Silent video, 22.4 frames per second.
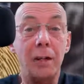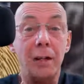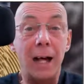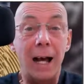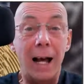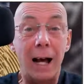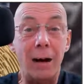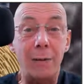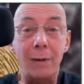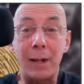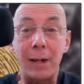
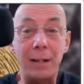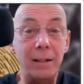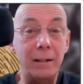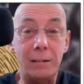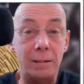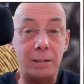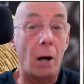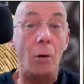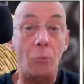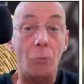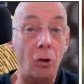how they
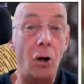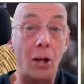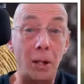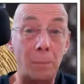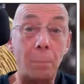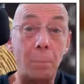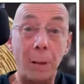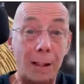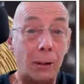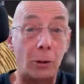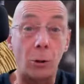don't
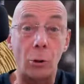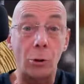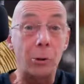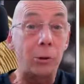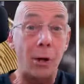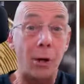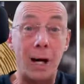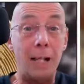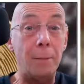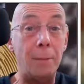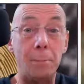like
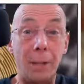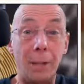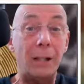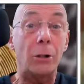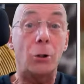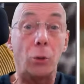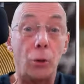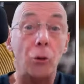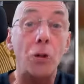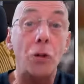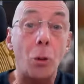Bitcoin or hate
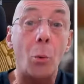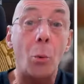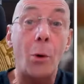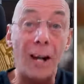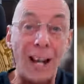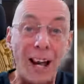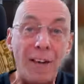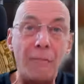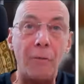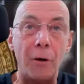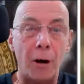Bitcoin or
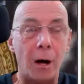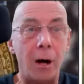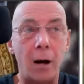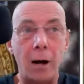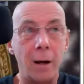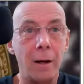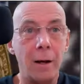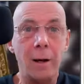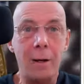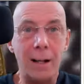whatever.